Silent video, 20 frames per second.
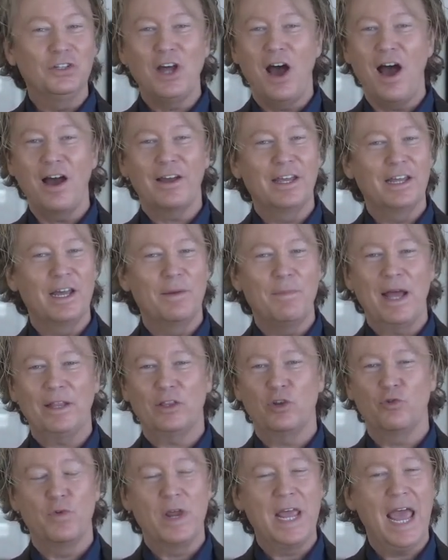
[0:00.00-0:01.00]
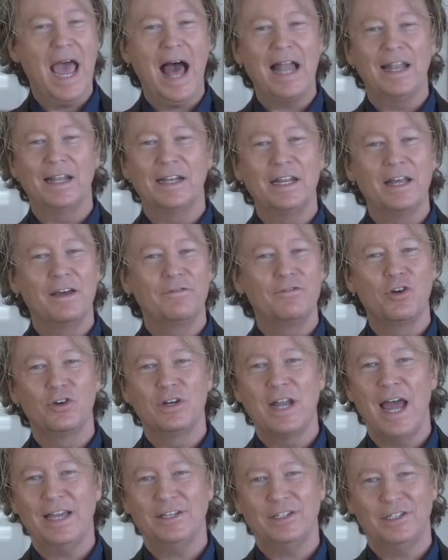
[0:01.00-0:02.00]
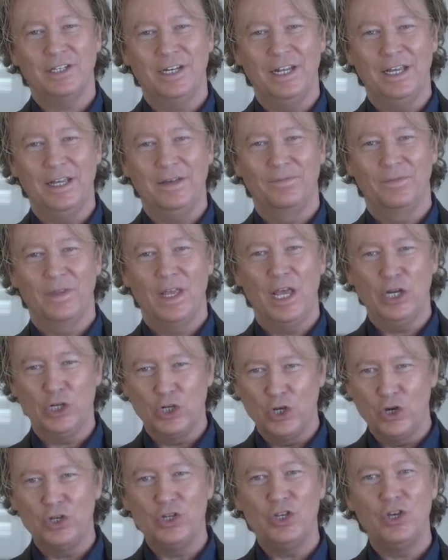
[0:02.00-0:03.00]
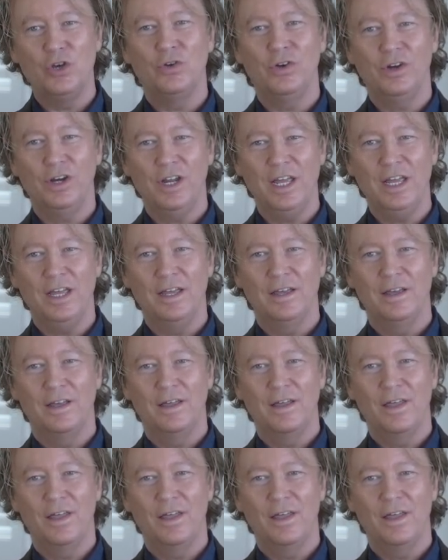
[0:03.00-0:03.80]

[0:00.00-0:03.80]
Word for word: talking about the reality of your destiny in good unity,